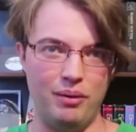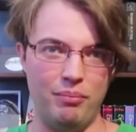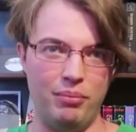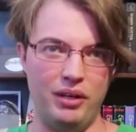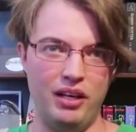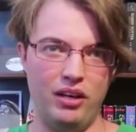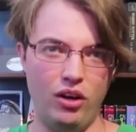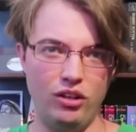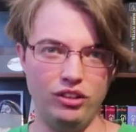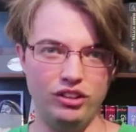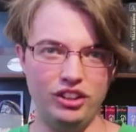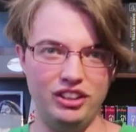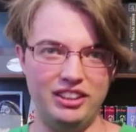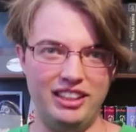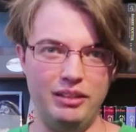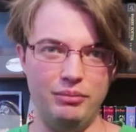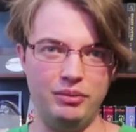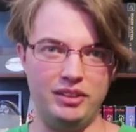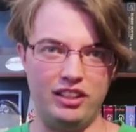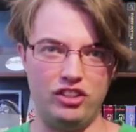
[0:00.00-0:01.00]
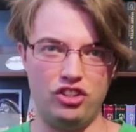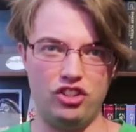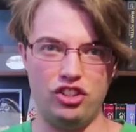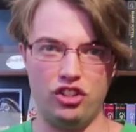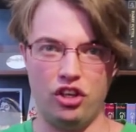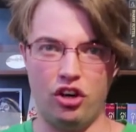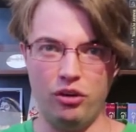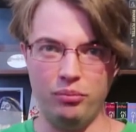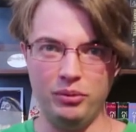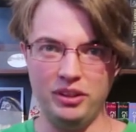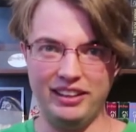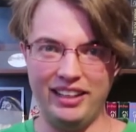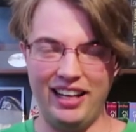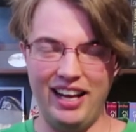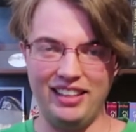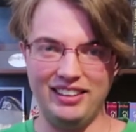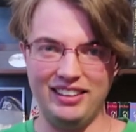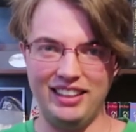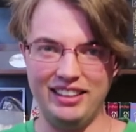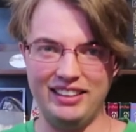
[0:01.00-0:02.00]
But it also seems that Charms
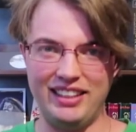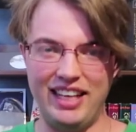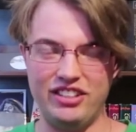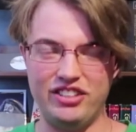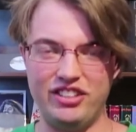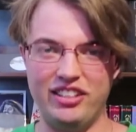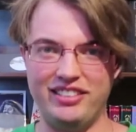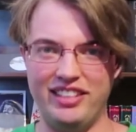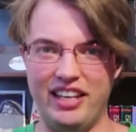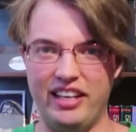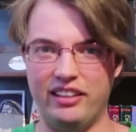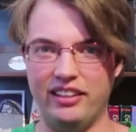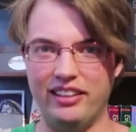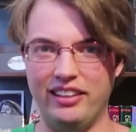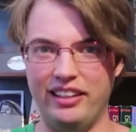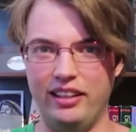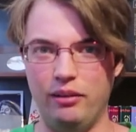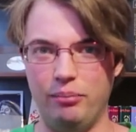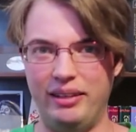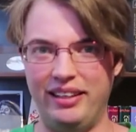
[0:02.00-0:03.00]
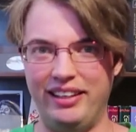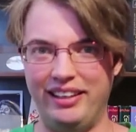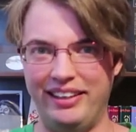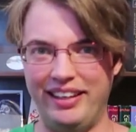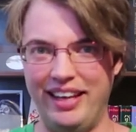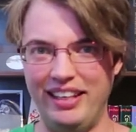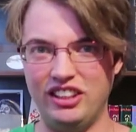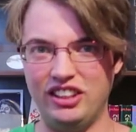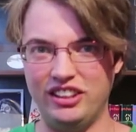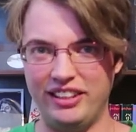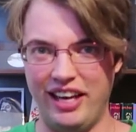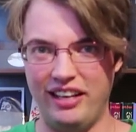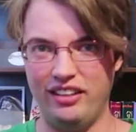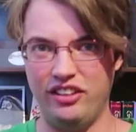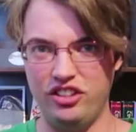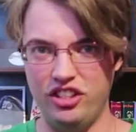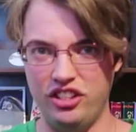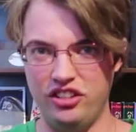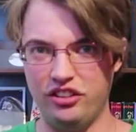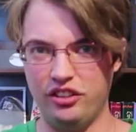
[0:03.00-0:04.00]
classes actually take a little bit less
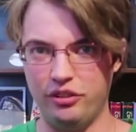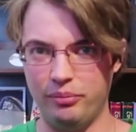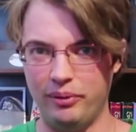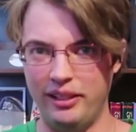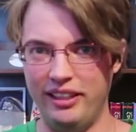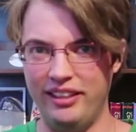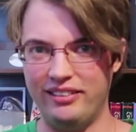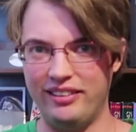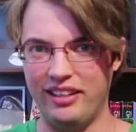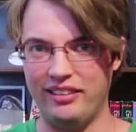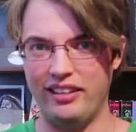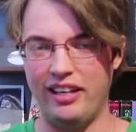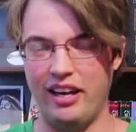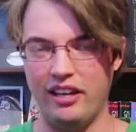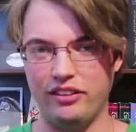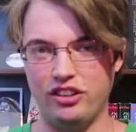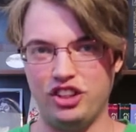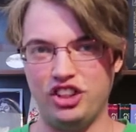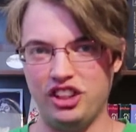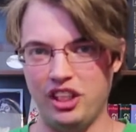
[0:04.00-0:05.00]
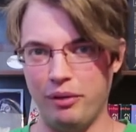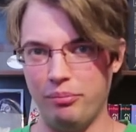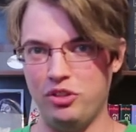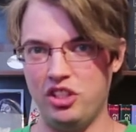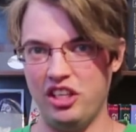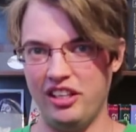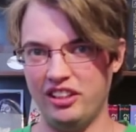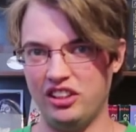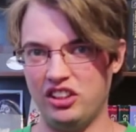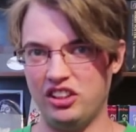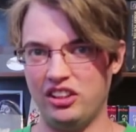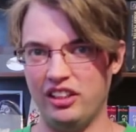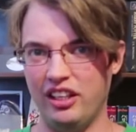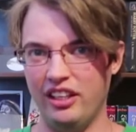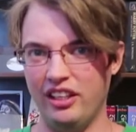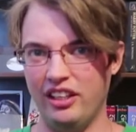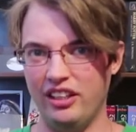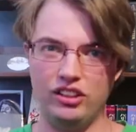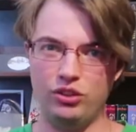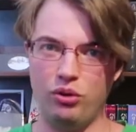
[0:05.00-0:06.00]
energy to complete than the other subjects.
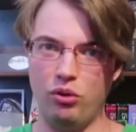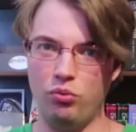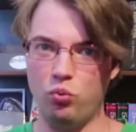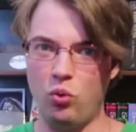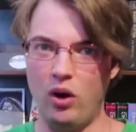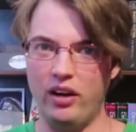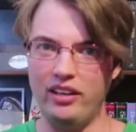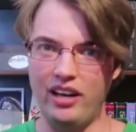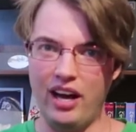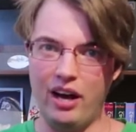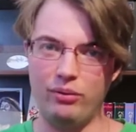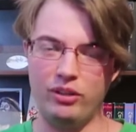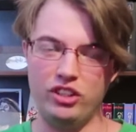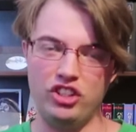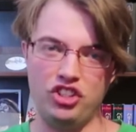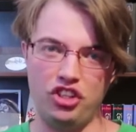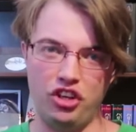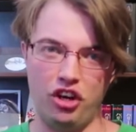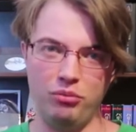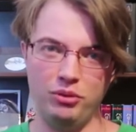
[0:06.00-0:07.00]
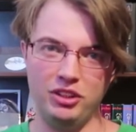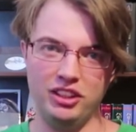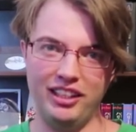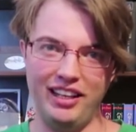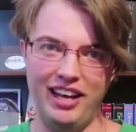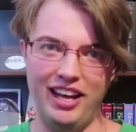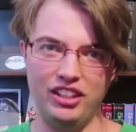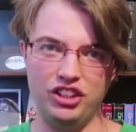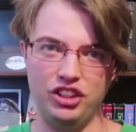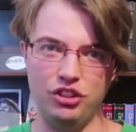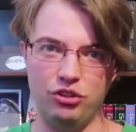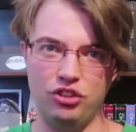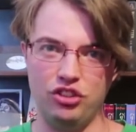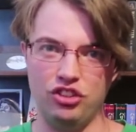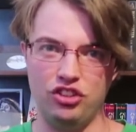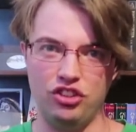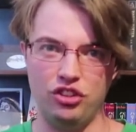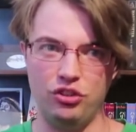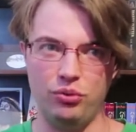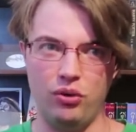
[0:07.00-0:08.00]
So a 1-hour Charms class you
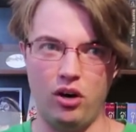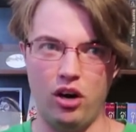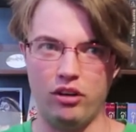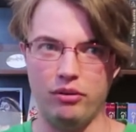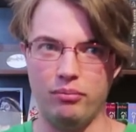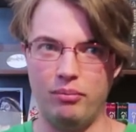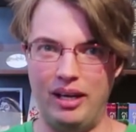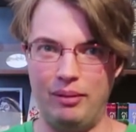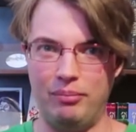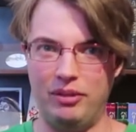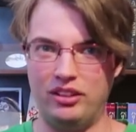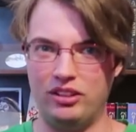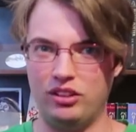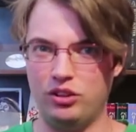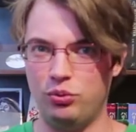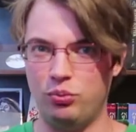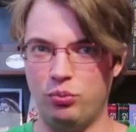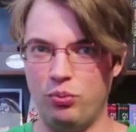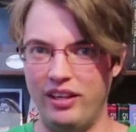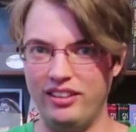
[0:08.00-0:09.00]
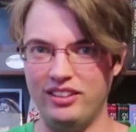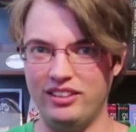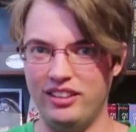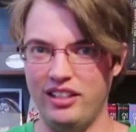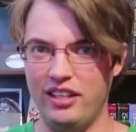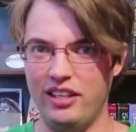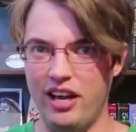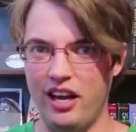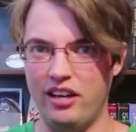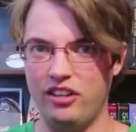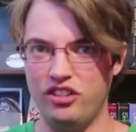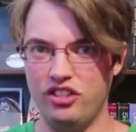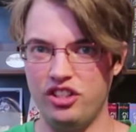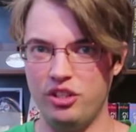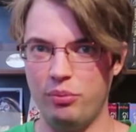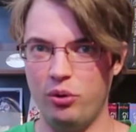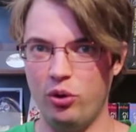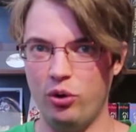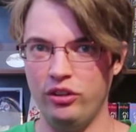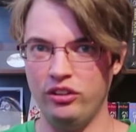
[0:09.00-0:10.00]
can do on maybe 20
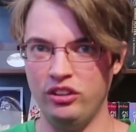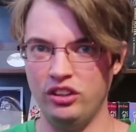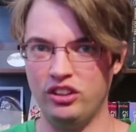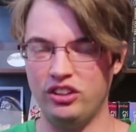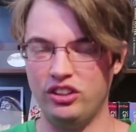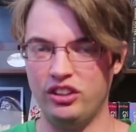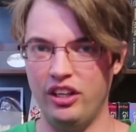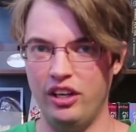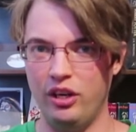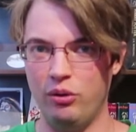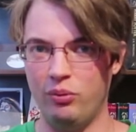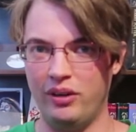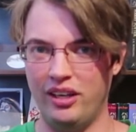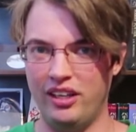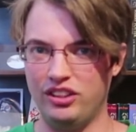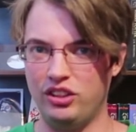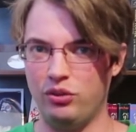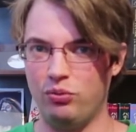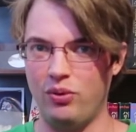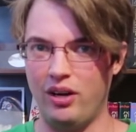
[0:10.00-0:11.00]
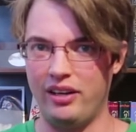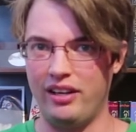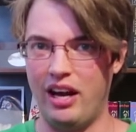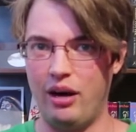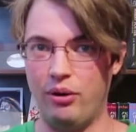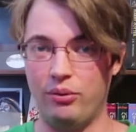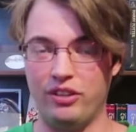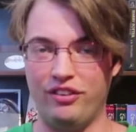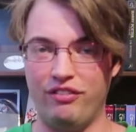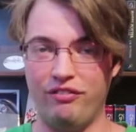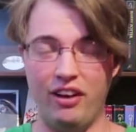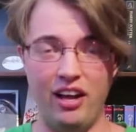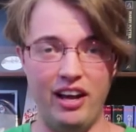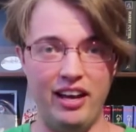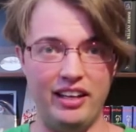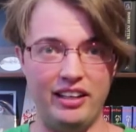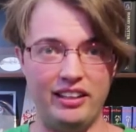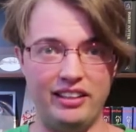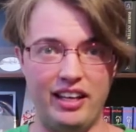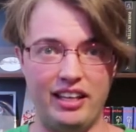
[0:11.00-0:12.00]
energy points, whereas a 1-hour
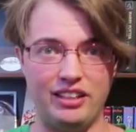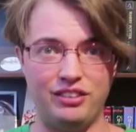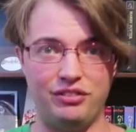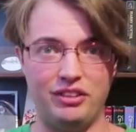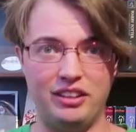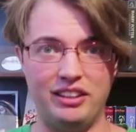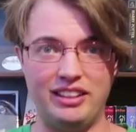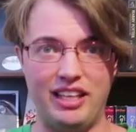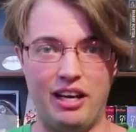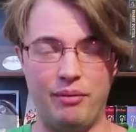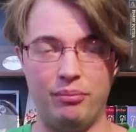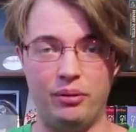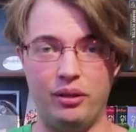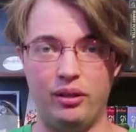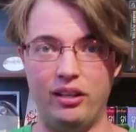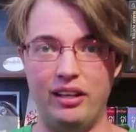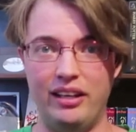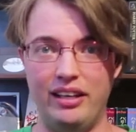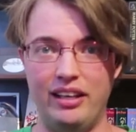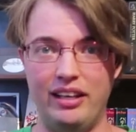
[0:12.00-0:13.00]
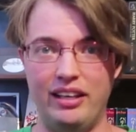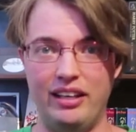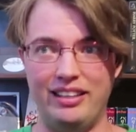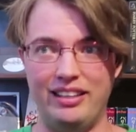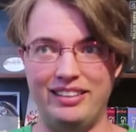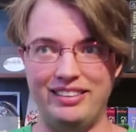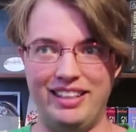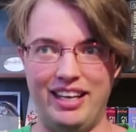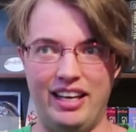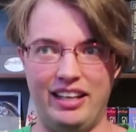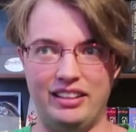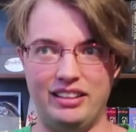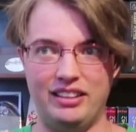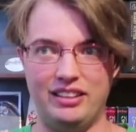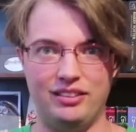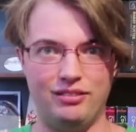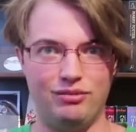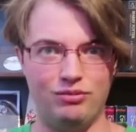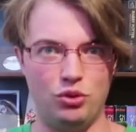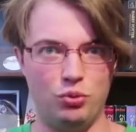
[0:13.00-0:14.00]
Flying class, for example,
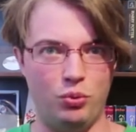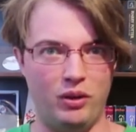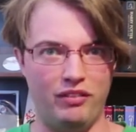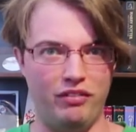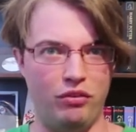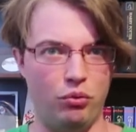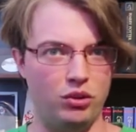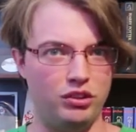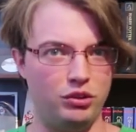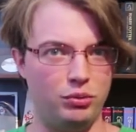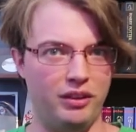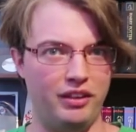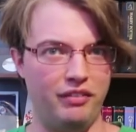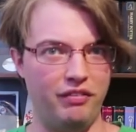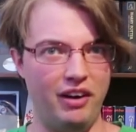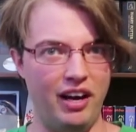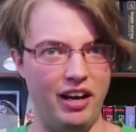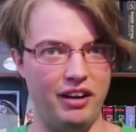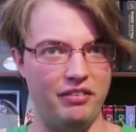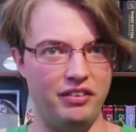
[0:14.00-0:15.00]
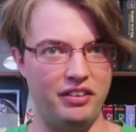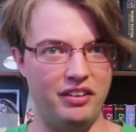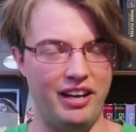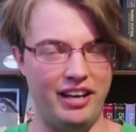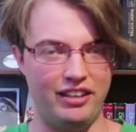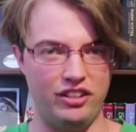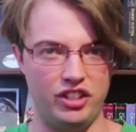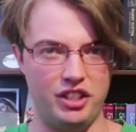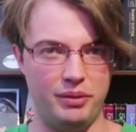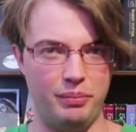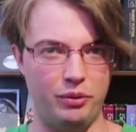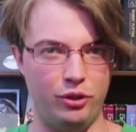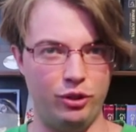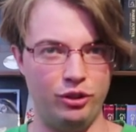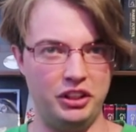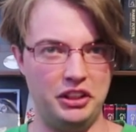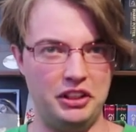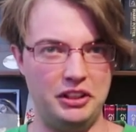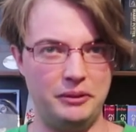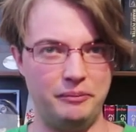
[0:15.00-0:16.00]
takes 24-25 energy
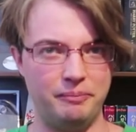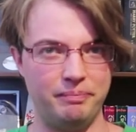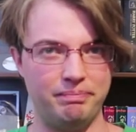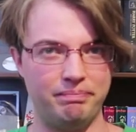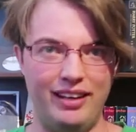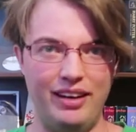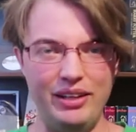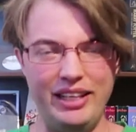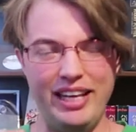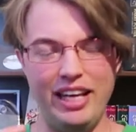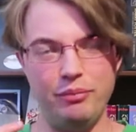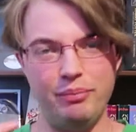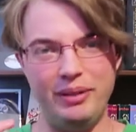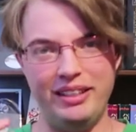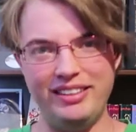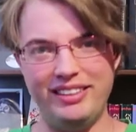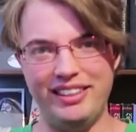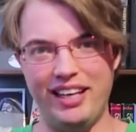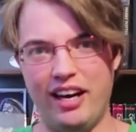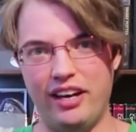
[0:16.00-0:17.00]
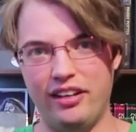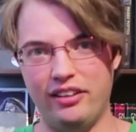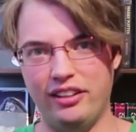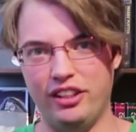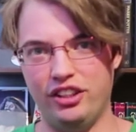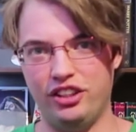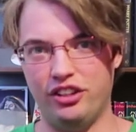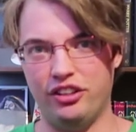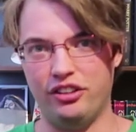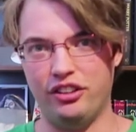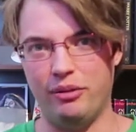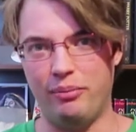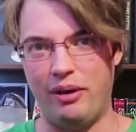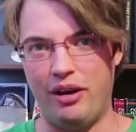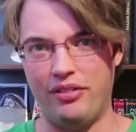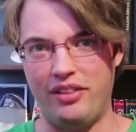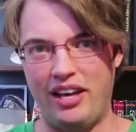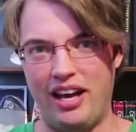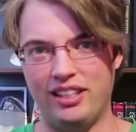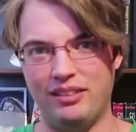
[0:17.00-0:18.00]
points. Now, I can't be entirely certain
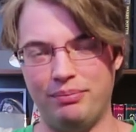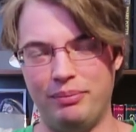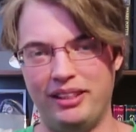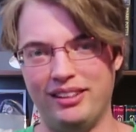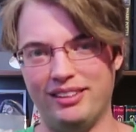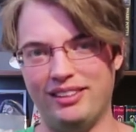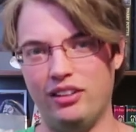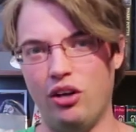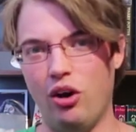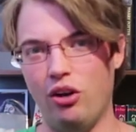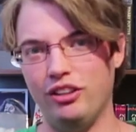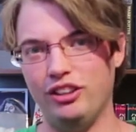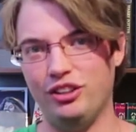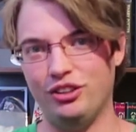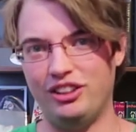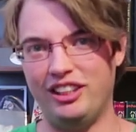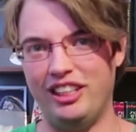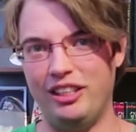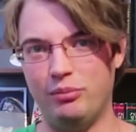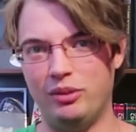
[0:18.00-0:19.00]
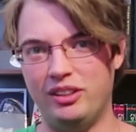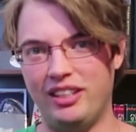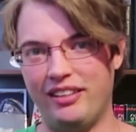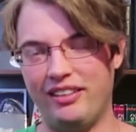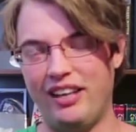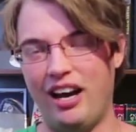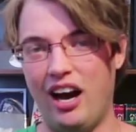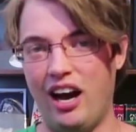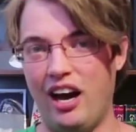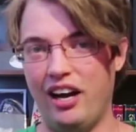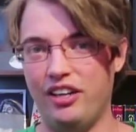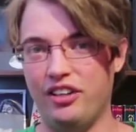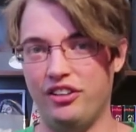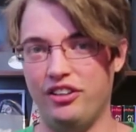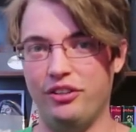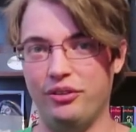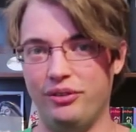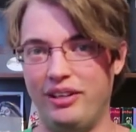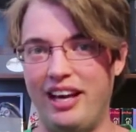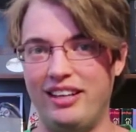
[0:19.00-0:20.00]
about that, because it also seems that the higher
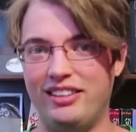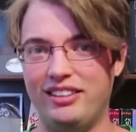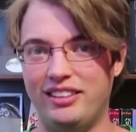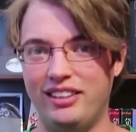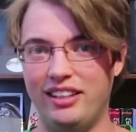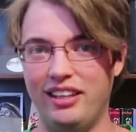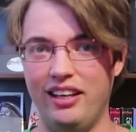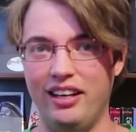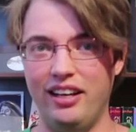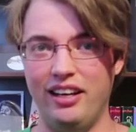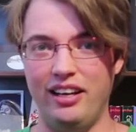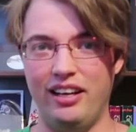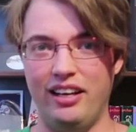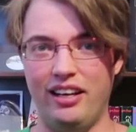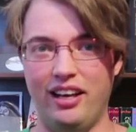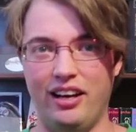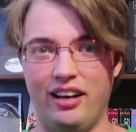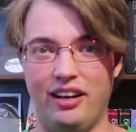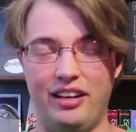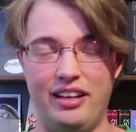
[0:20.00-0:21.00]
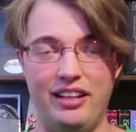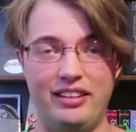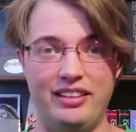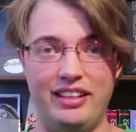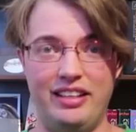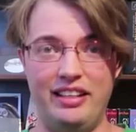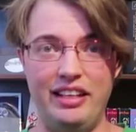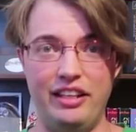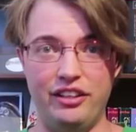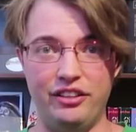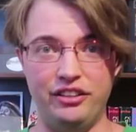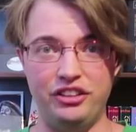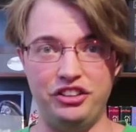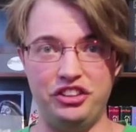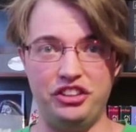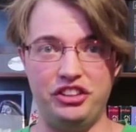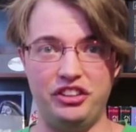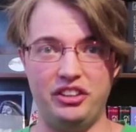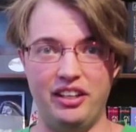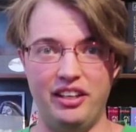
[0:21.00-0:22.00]
you get in the
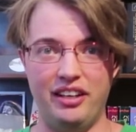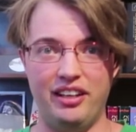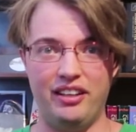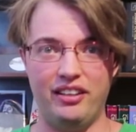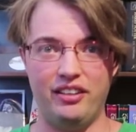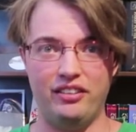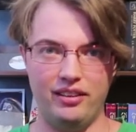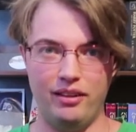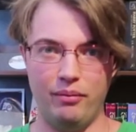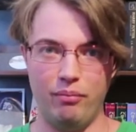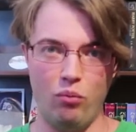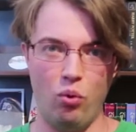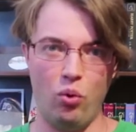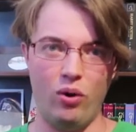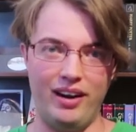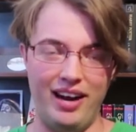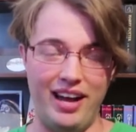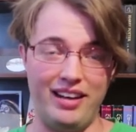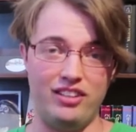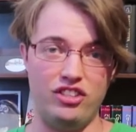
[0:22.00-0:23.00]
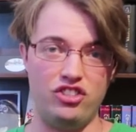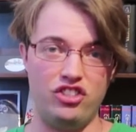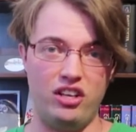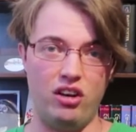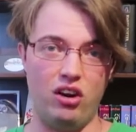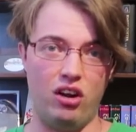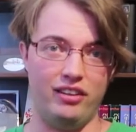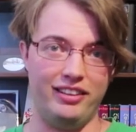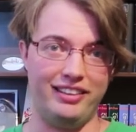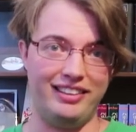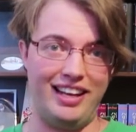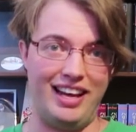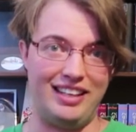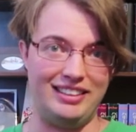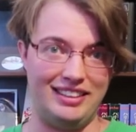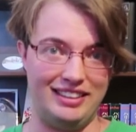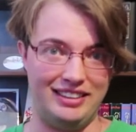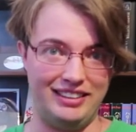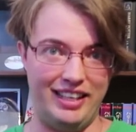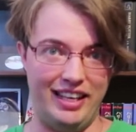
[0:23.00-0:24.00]
years, the more energy all the
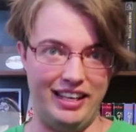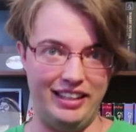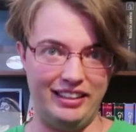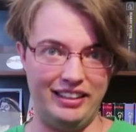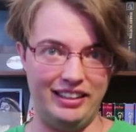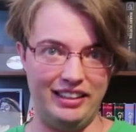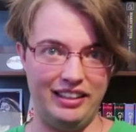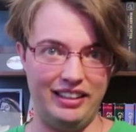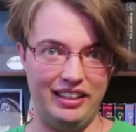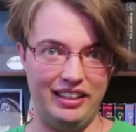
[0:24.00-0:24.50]
classes take.